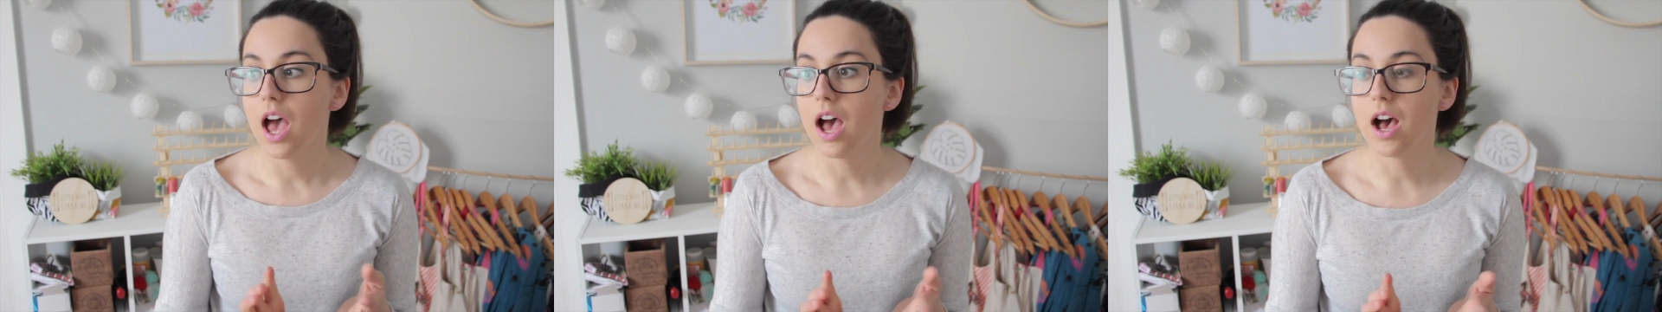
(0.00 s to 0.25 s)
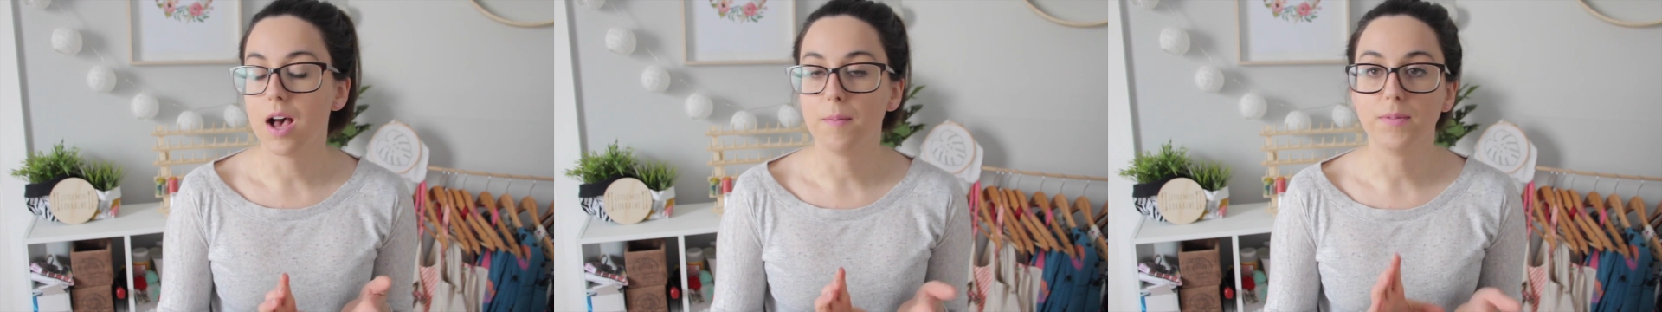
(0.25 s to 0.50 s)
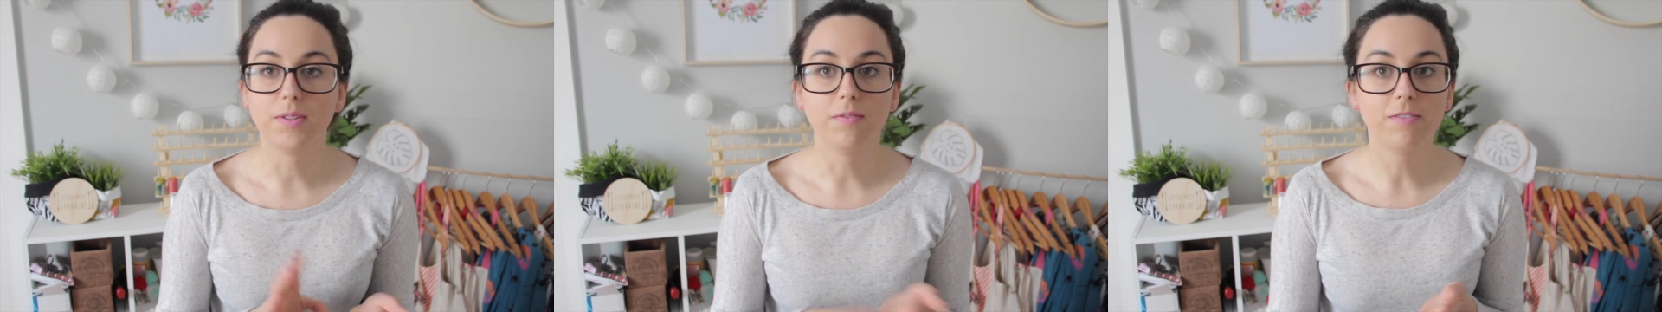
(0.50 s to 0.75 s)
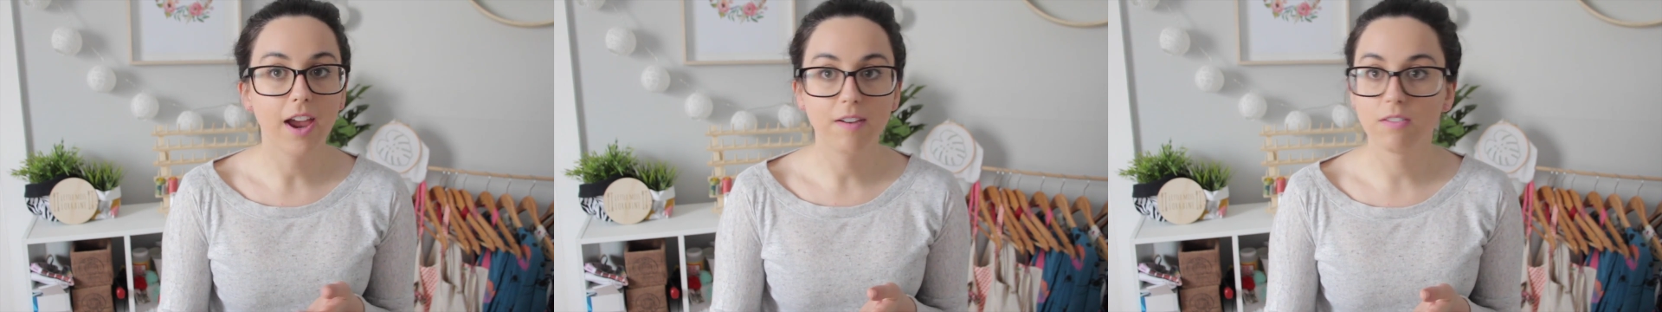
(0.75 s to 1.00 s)
some
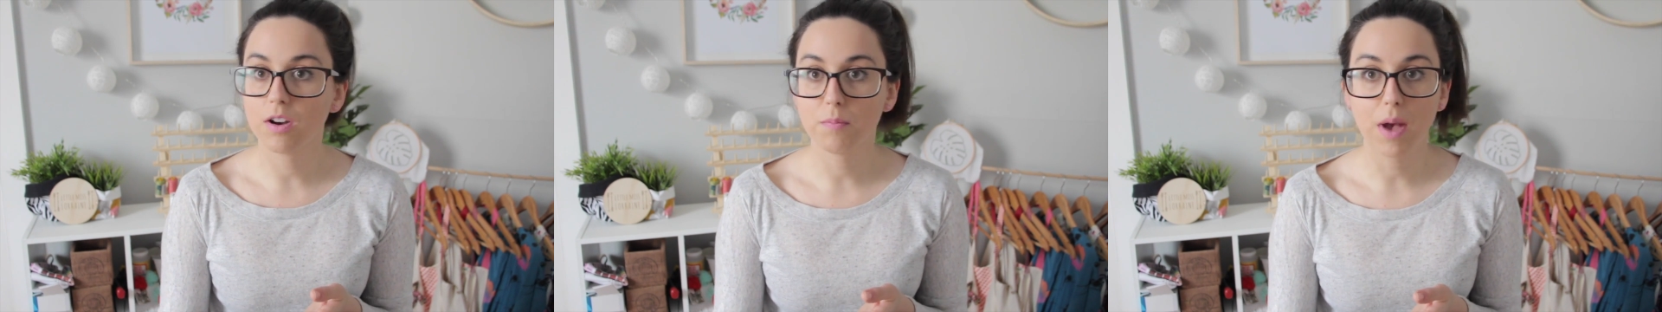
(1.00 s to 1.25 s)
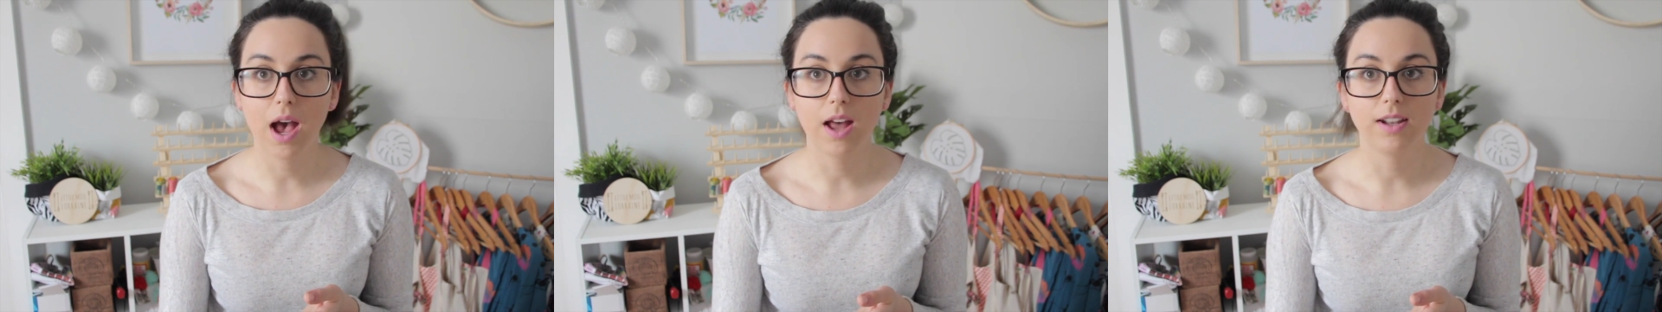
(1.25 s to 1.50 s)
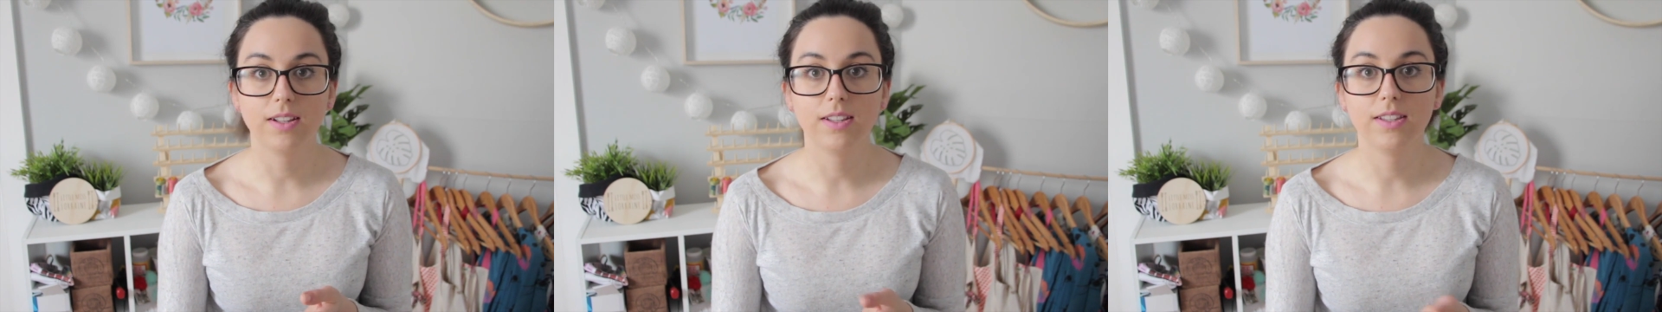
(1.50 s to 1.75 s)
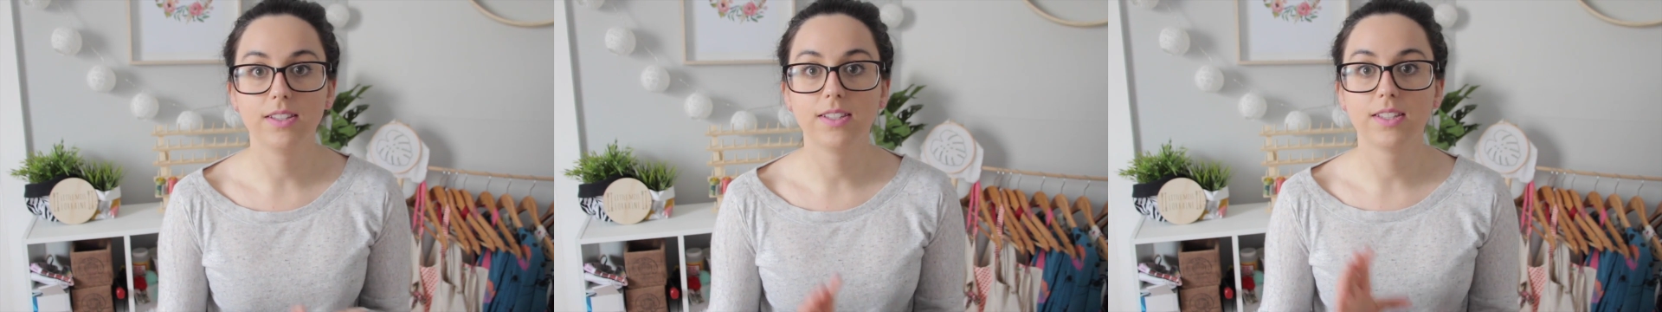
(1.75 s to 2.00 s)
favourite
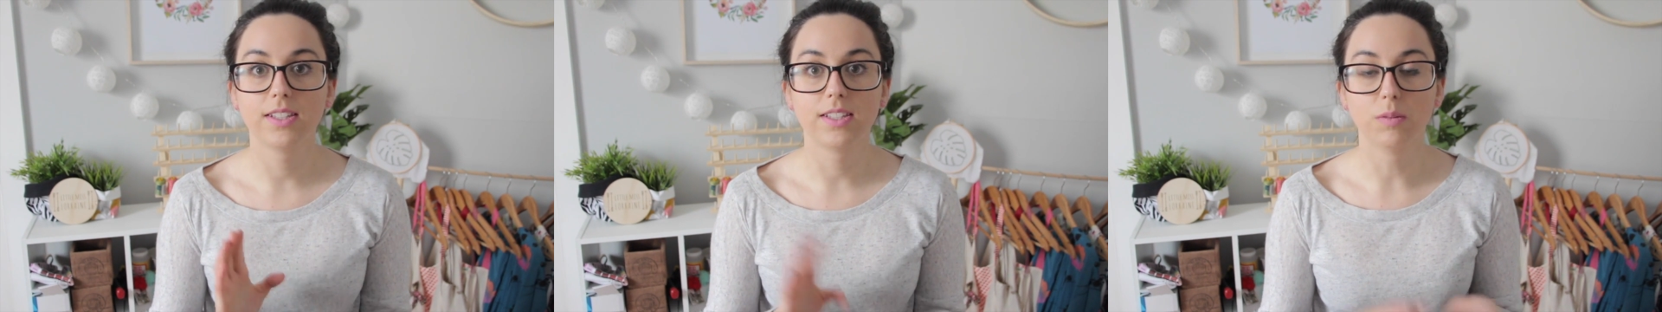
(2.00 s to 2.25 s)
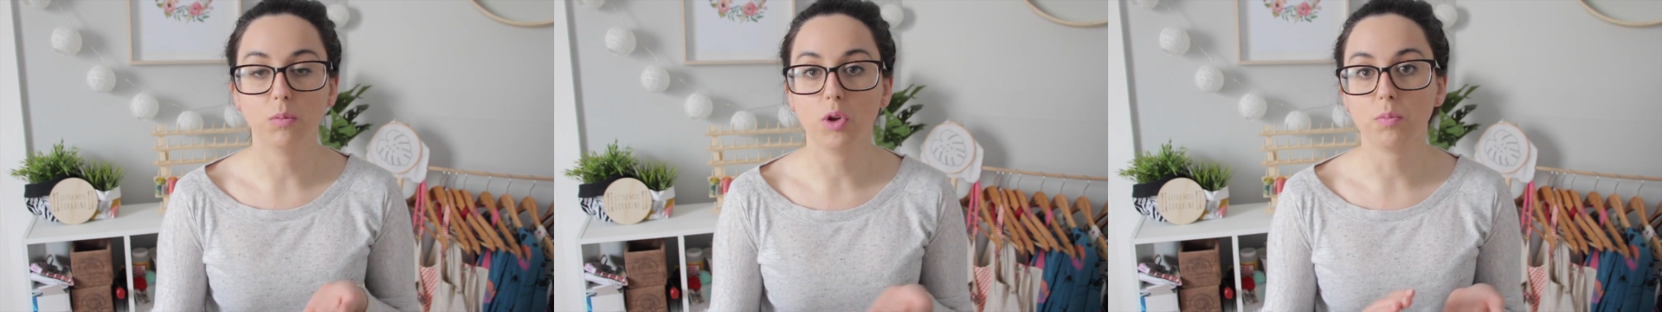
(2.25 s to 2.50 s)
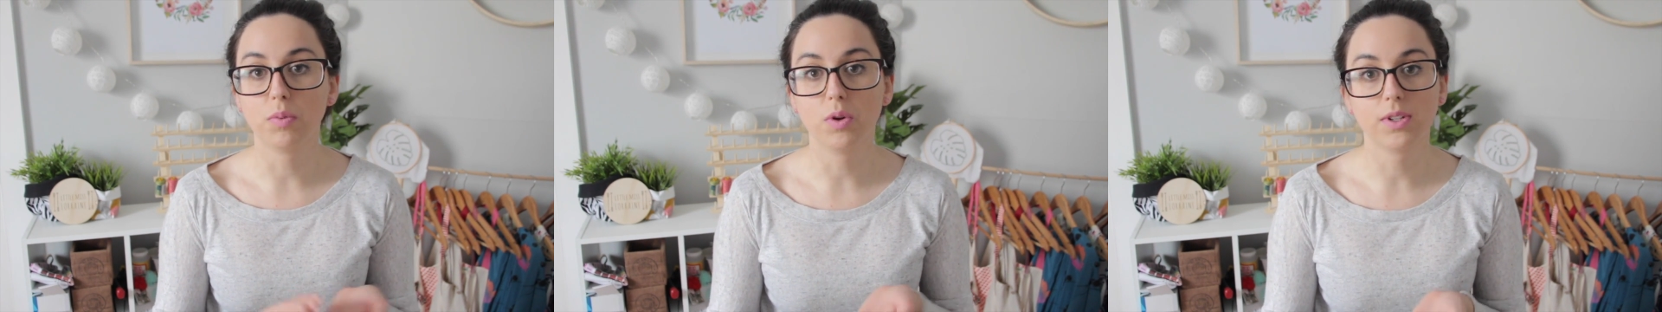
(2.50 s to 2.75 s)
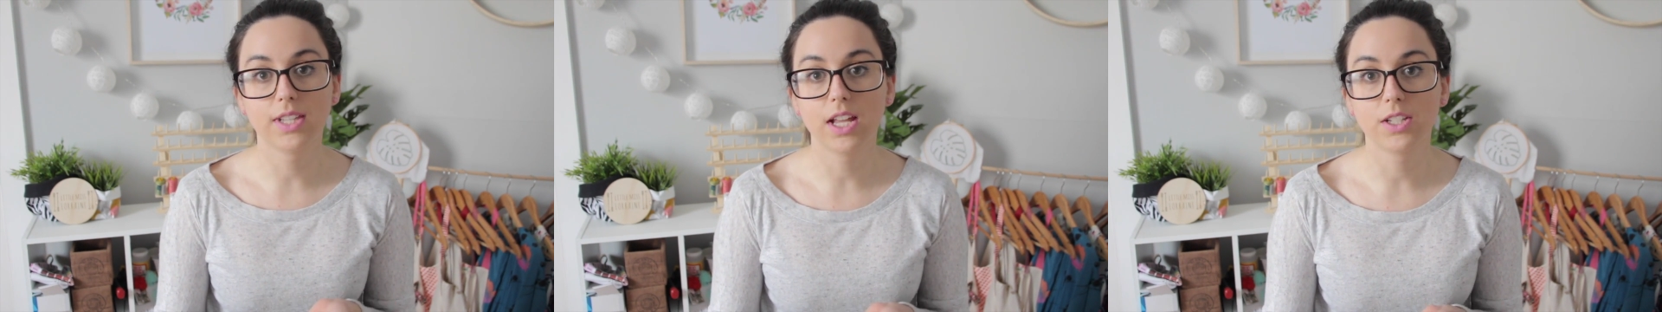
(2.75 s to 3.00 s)
patterns, some
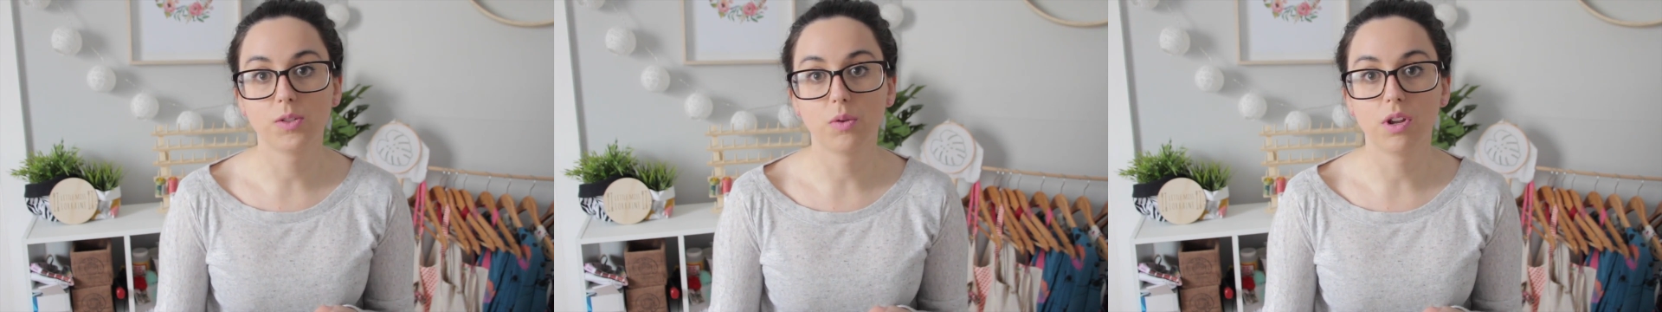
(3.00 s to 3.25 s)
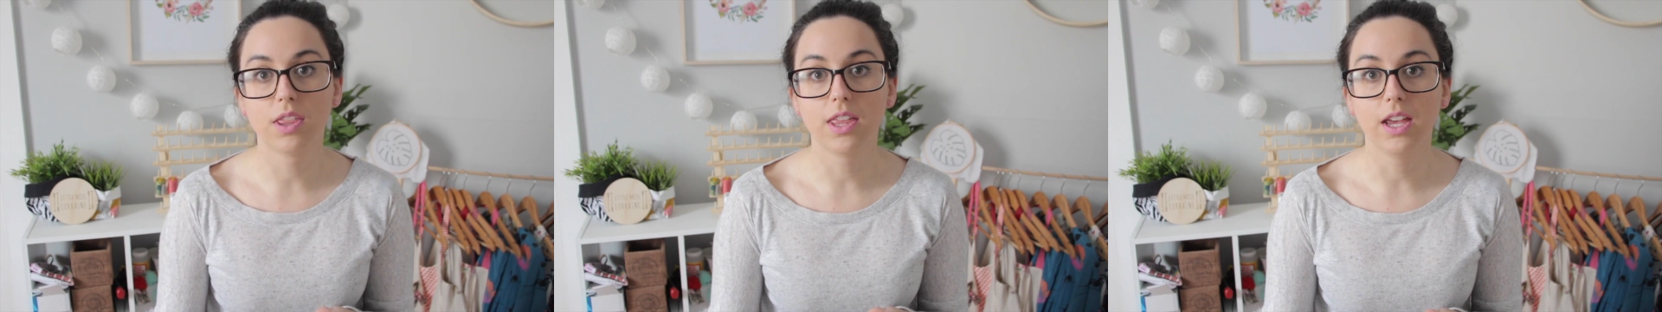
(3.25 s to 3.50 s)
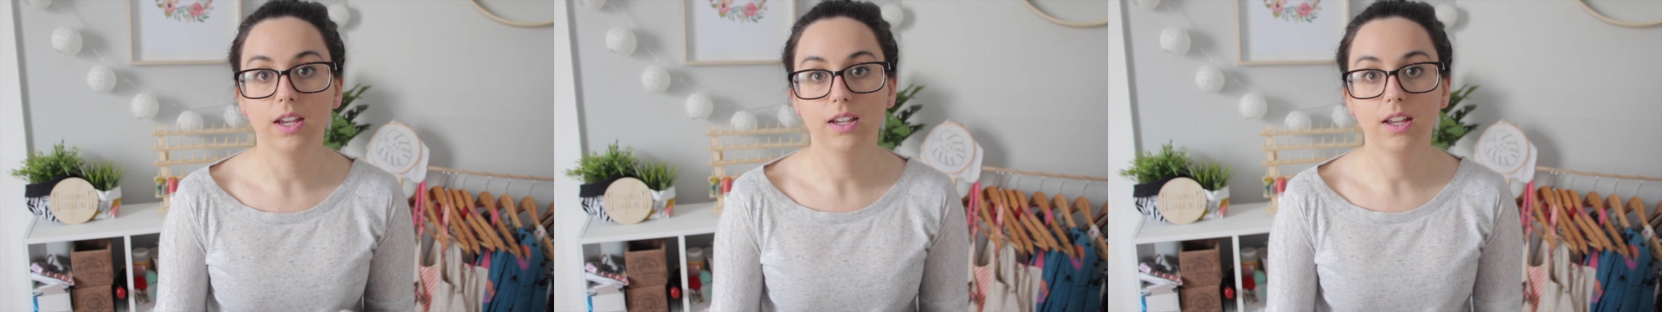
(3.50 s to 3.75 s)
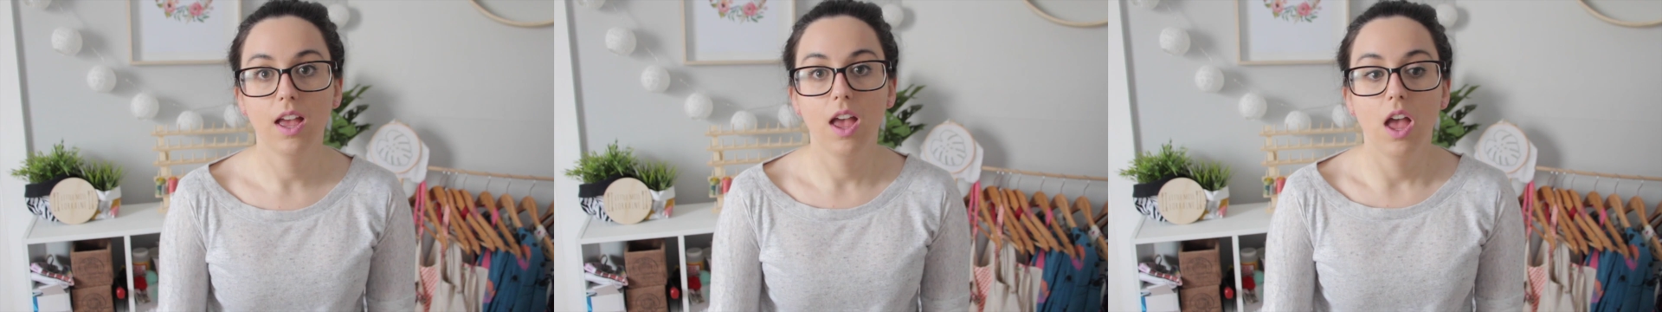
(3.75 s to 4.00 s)
lookbooks, that sort of
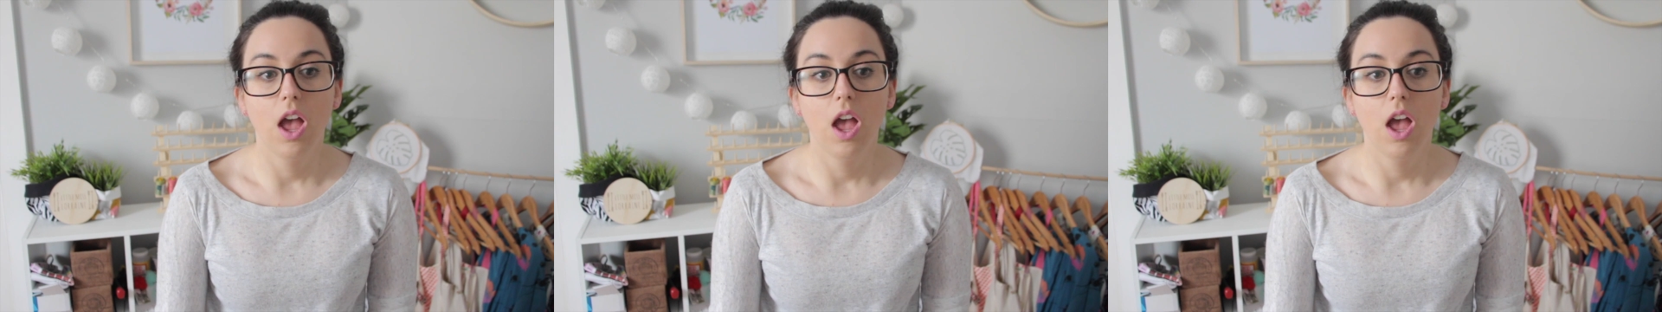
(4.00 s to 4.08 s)
thing.